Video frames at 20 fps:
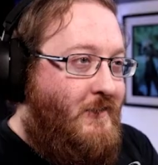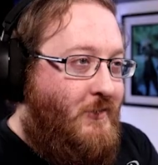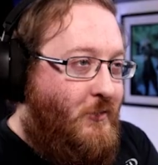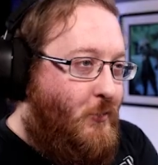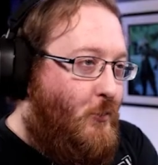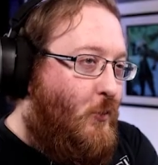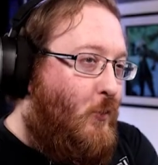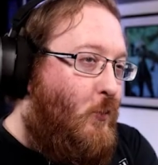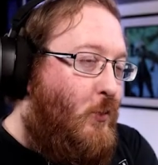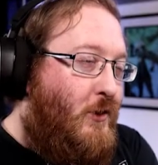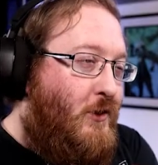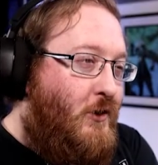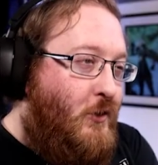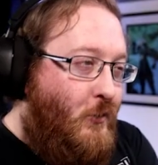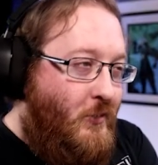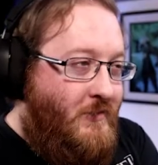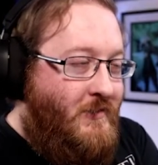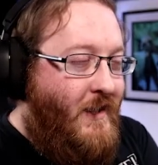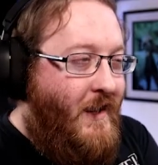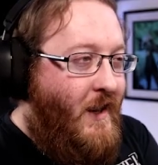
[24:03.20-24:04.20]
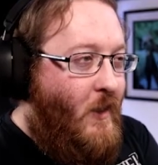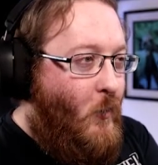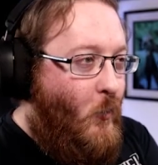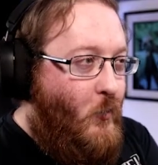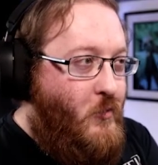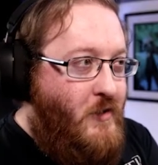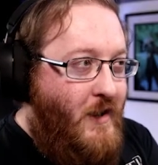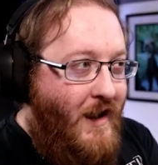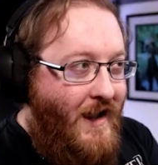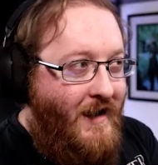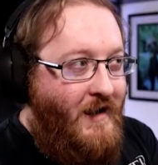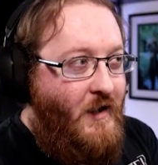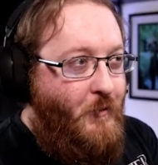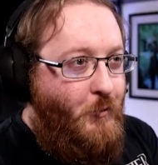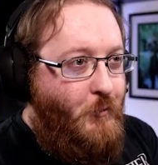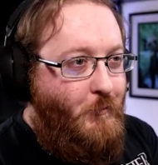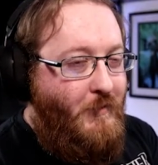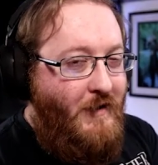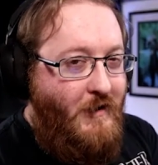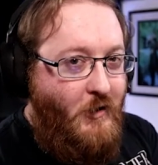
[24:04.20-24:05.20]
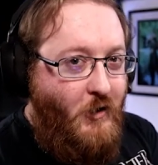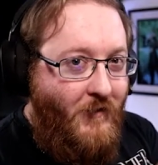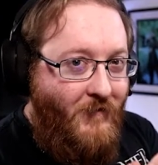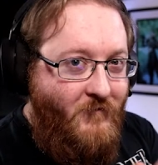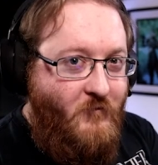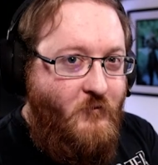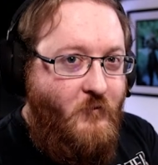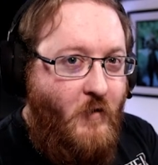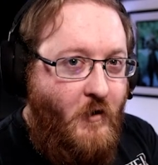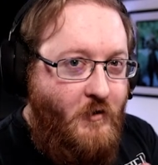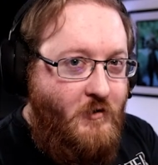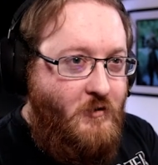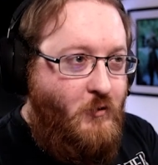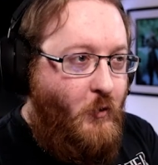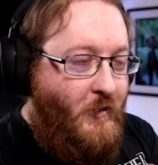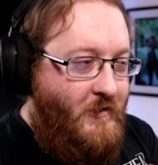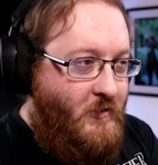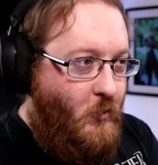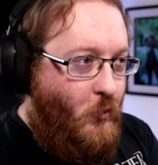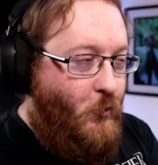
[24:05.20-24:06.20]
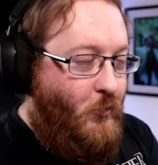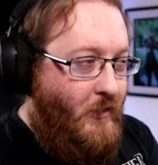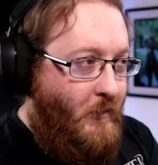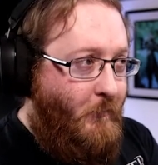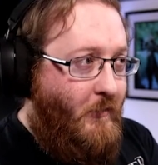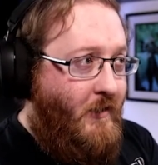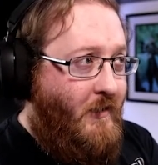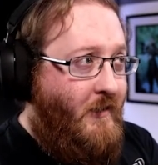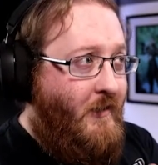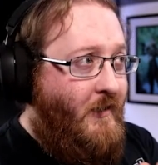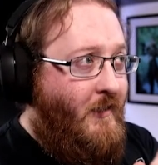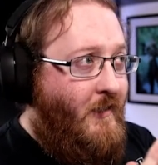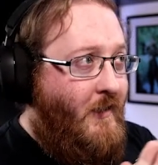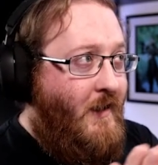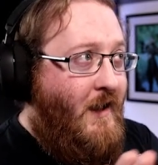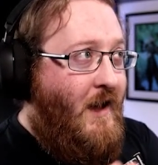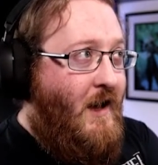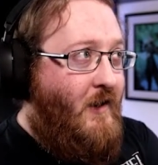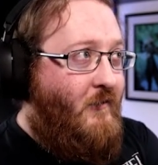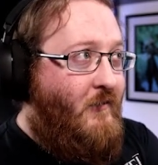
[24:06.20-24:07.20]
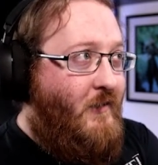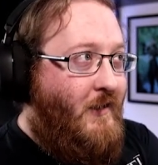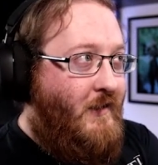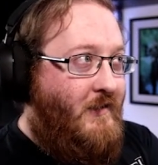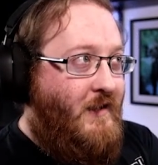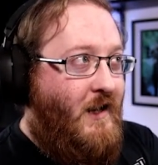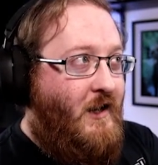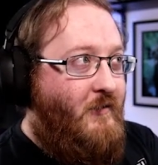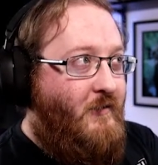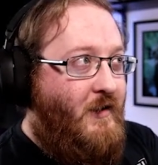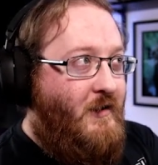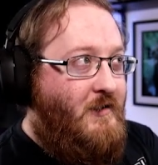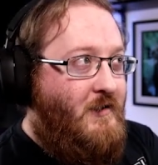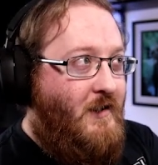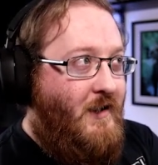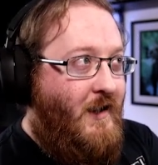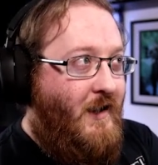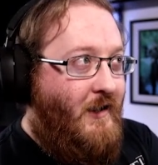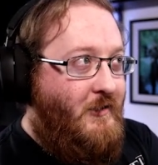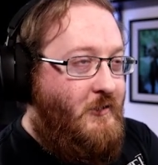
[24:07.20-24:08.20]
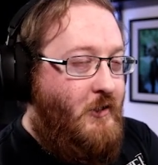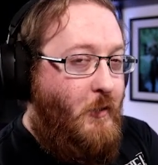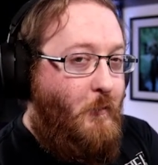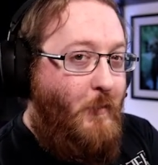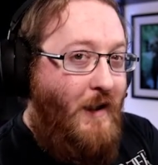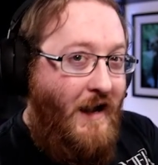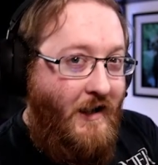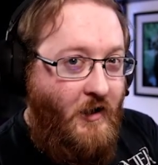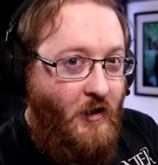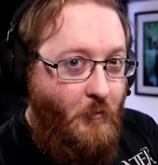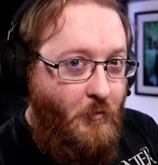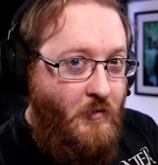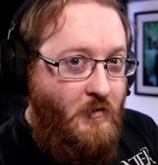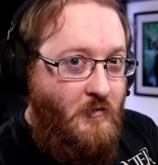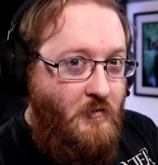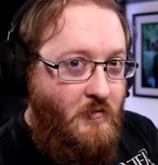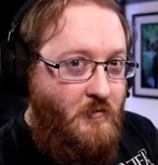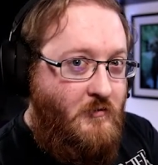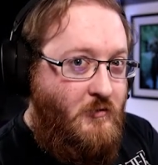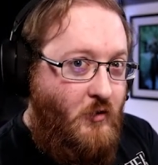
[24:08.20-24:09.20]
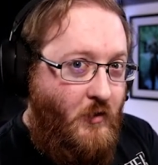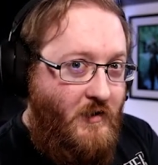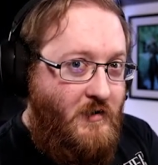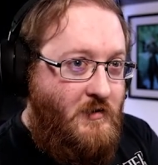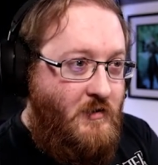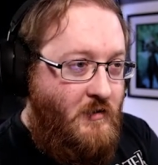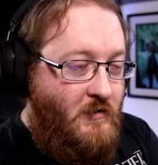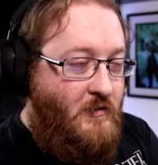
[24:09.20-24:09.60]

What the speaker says: So would you say Onana would be your first choice goalkeeper? Have Handanovic as your backup choice?